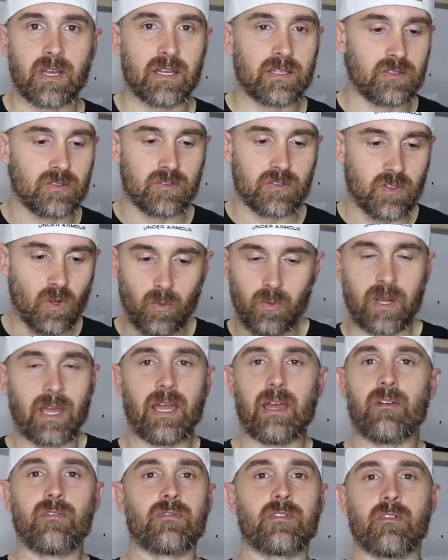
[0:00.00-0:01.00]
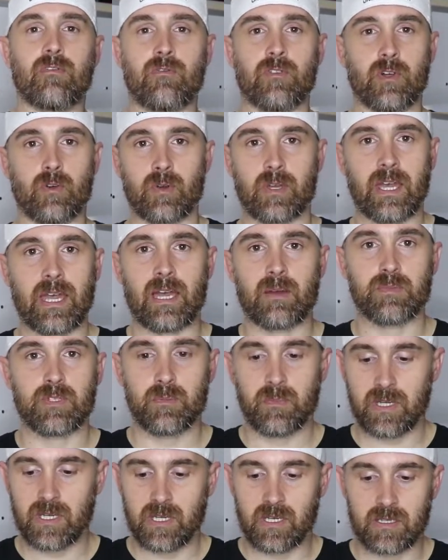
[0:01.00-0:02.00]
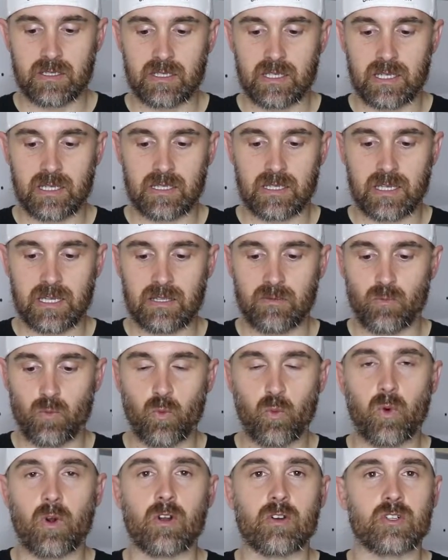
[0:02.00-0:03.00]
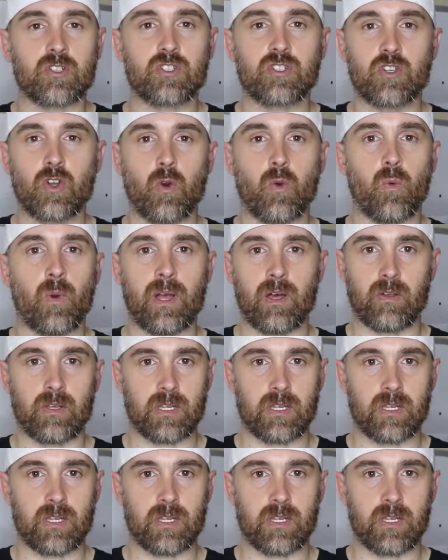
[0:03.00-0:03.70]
I don't have to fill gaps because it works so well.